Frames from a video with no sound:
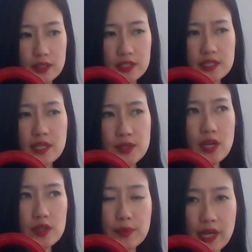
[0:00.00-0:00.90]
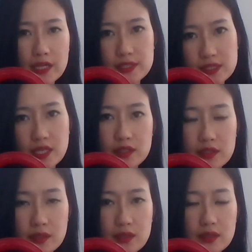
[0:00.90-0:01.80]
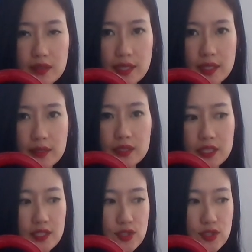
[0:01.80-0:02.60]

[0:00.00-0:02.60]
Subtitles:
There's also other brands that they look